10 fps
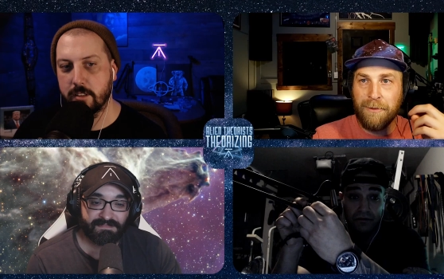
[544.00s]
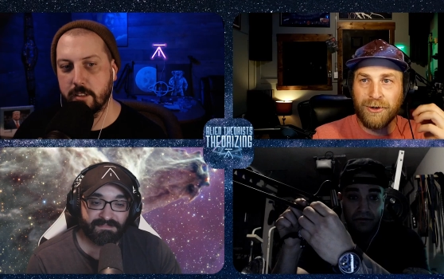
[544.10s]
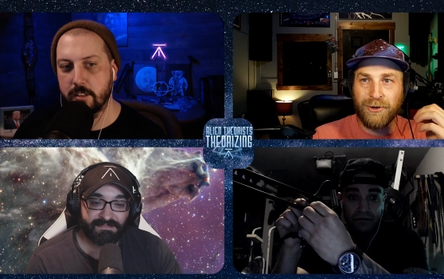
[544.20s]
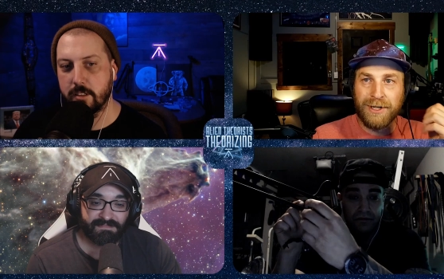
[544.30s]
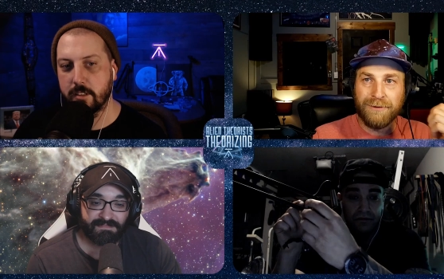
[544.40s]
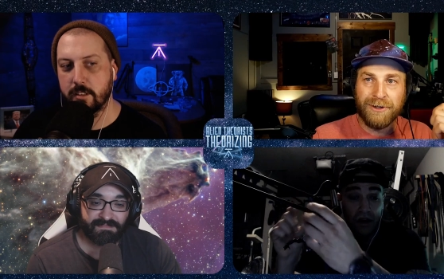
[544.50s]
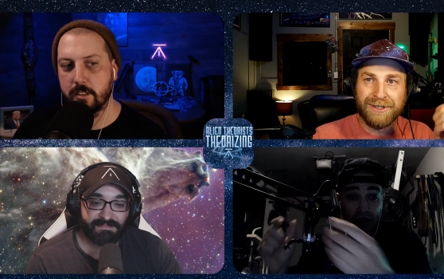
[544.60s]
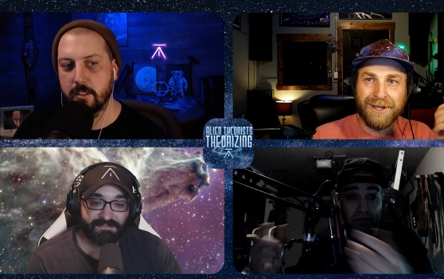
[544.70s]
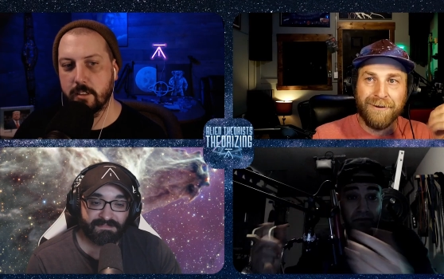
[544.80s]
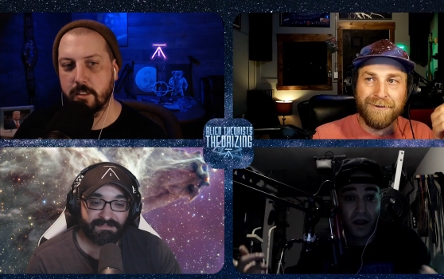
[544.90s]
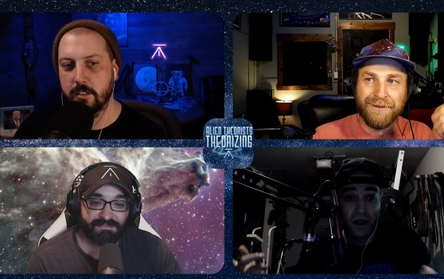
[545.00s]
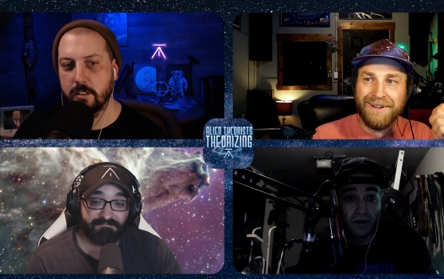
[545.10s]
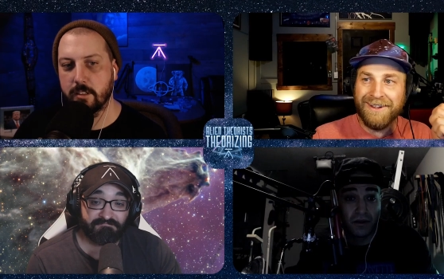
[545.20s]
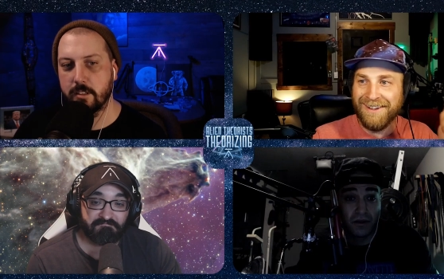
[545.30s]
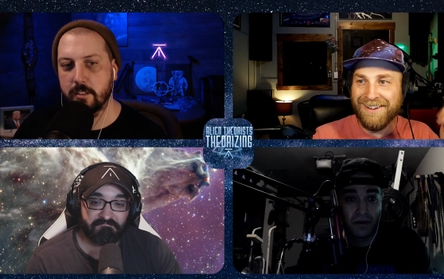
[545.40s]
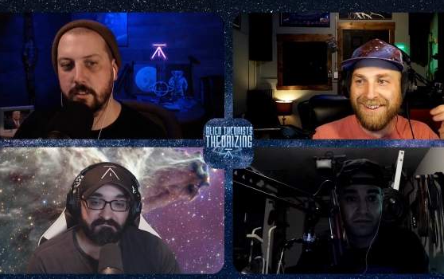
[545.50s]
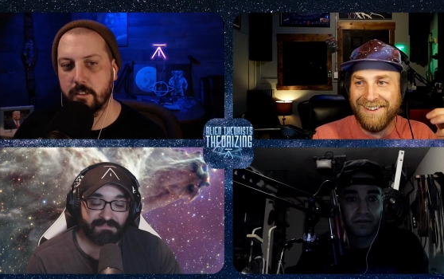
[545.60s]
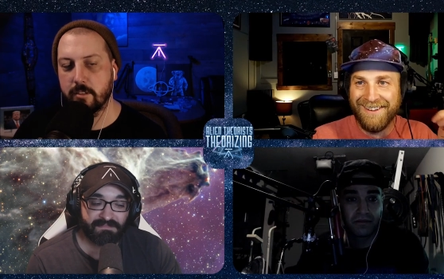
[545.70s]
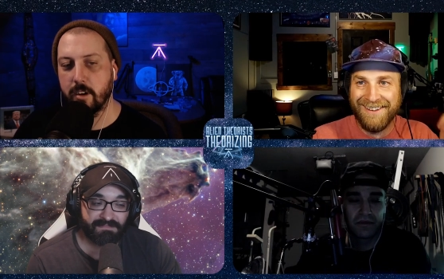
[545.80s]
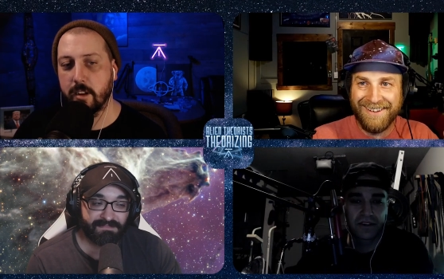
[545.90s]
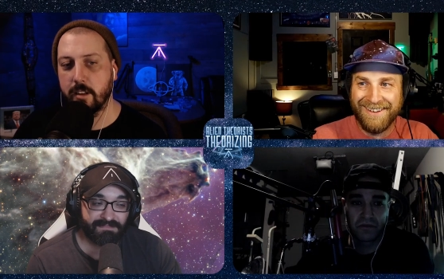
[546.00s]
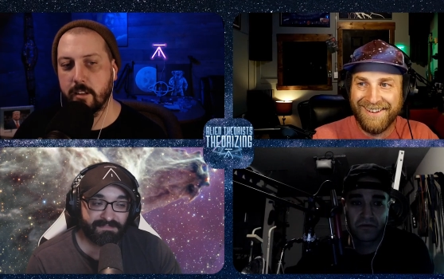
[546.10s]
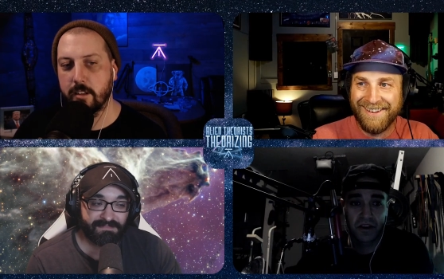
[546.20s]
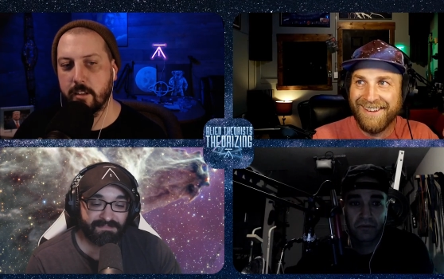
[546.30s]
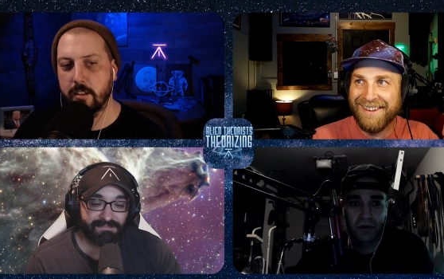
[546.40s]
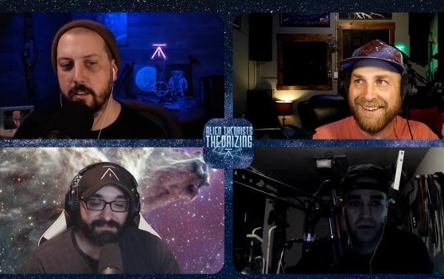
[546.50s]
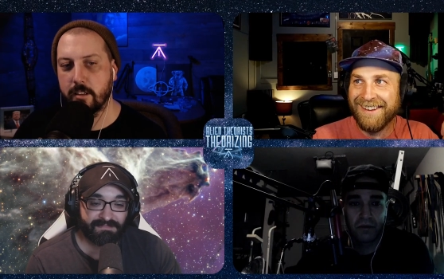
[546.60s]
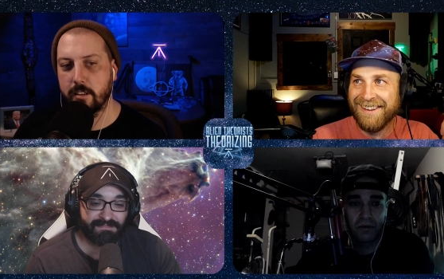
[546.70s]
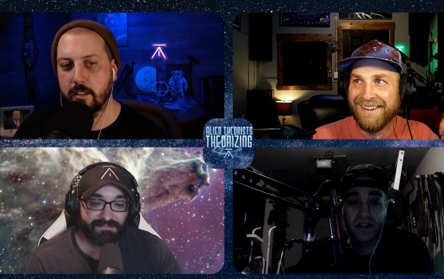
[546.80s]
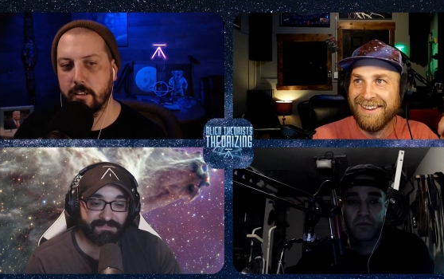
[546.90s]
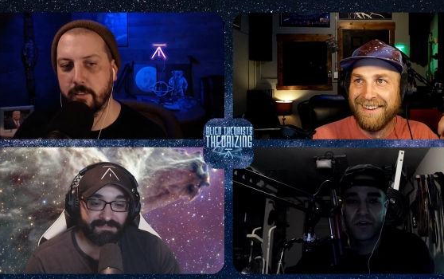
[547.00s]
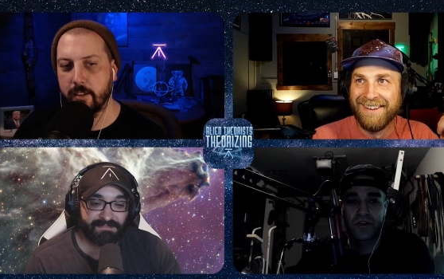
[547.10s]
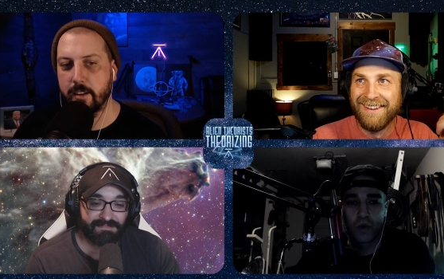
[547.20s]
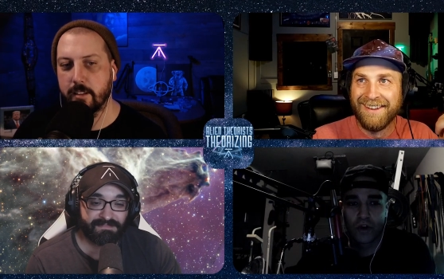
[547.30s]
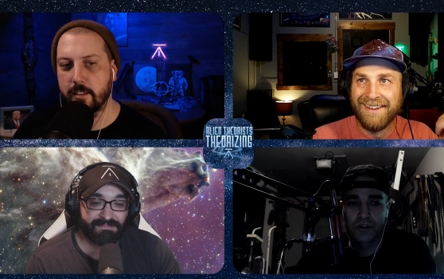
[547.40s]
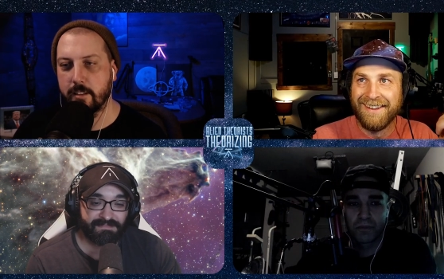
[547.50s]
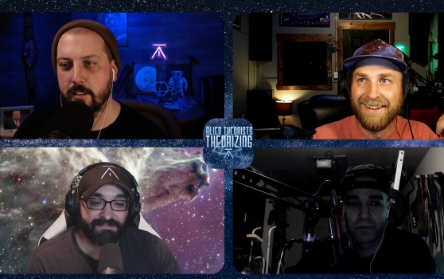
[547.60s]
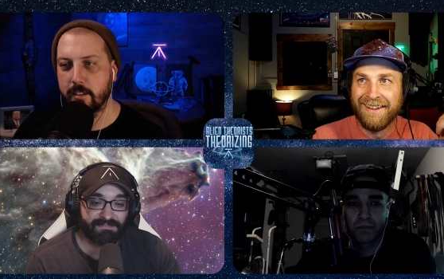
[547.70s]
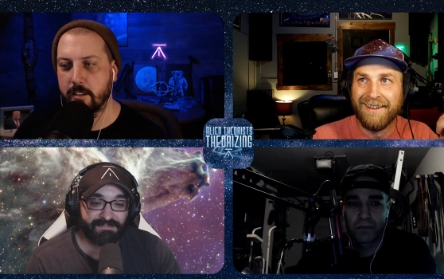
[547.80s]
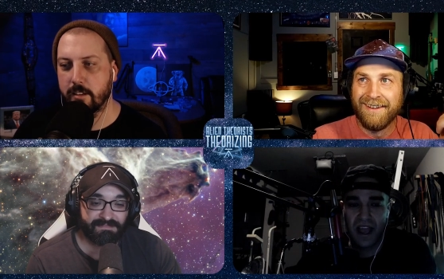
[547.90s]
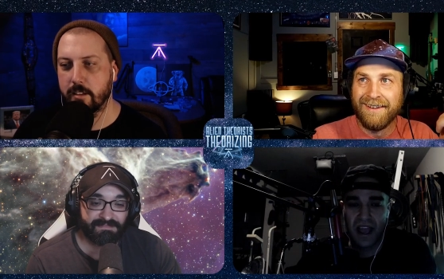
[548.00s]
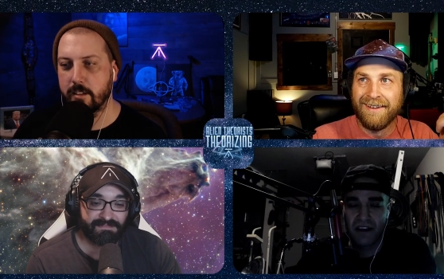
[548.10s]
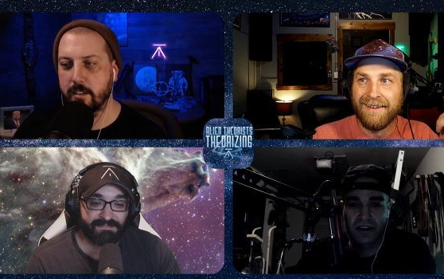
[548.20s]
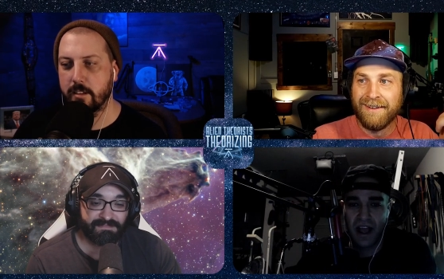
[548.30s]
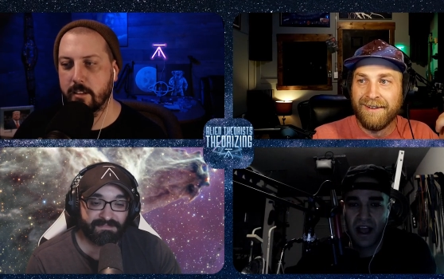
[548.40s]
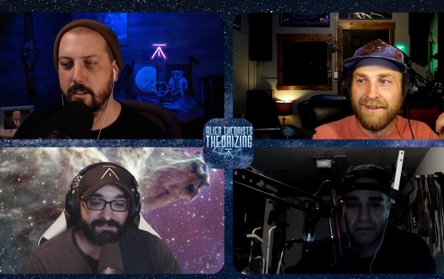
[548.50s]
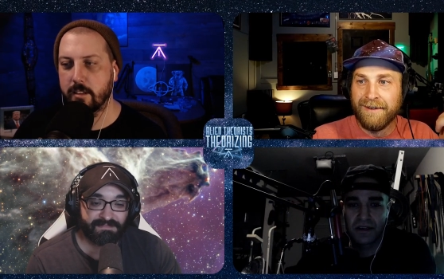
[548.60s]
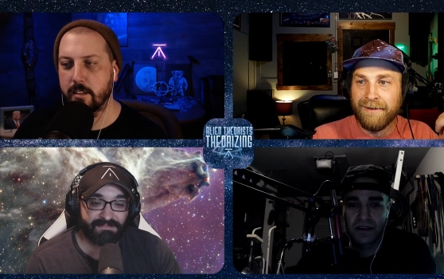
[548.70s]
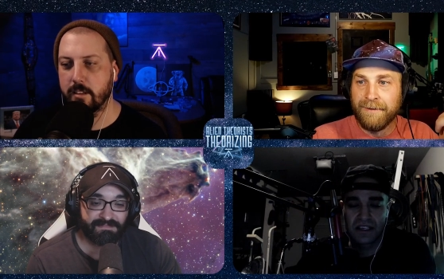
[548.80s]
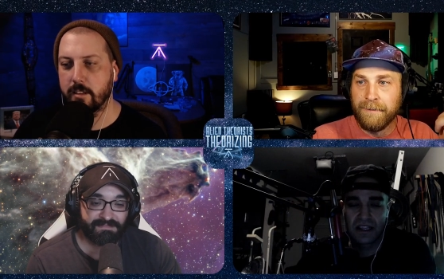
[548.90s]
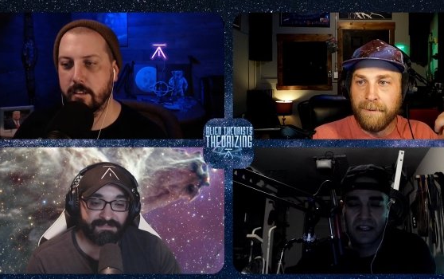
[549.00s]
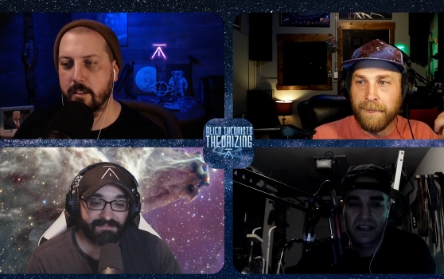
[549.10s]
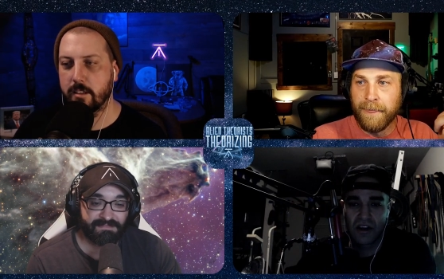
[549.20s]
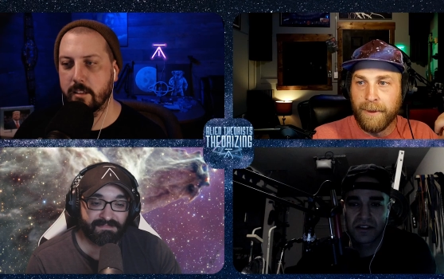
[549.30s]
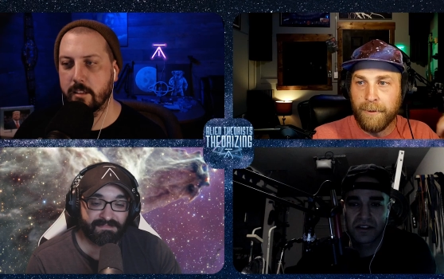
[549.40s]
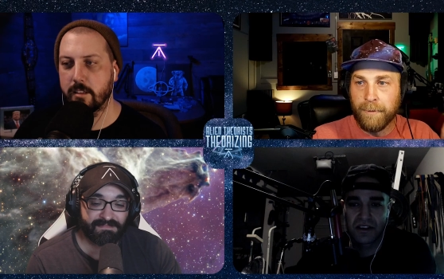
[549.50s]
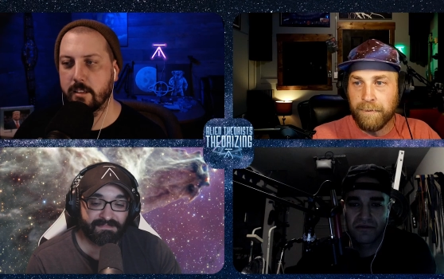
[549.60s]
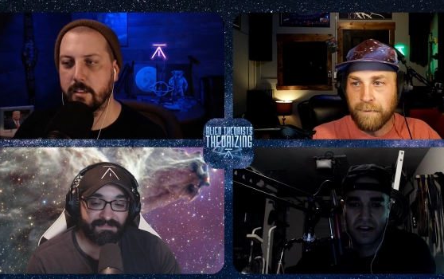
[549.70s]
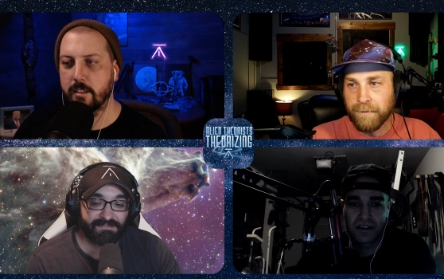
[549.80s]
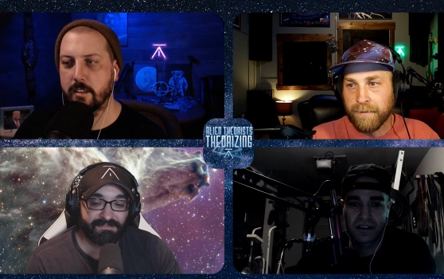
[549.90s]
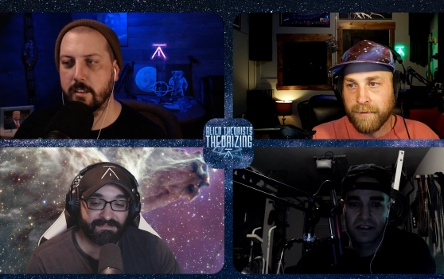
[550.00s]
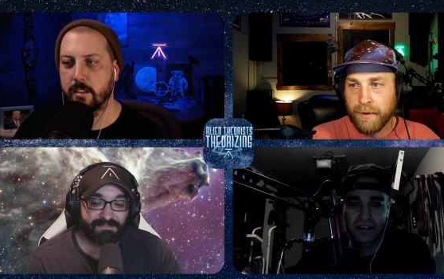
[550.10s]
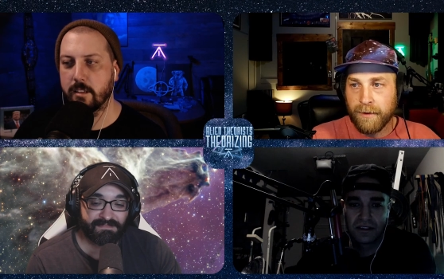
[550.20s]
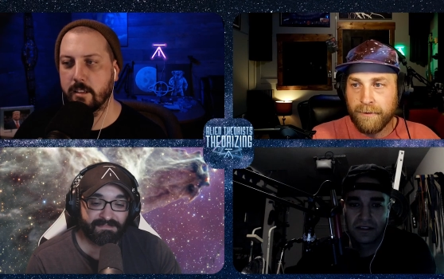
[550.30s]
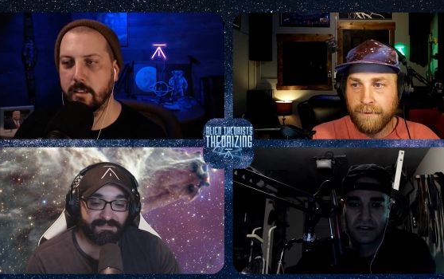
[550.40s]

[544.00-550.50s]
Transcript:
Speaker 1: buy more toys for yourself. Oh, I
Speaker 2: buy them all the time. That's a fucking problem. And the, right. the worst thing ever to happen is he likes all the stuff I like.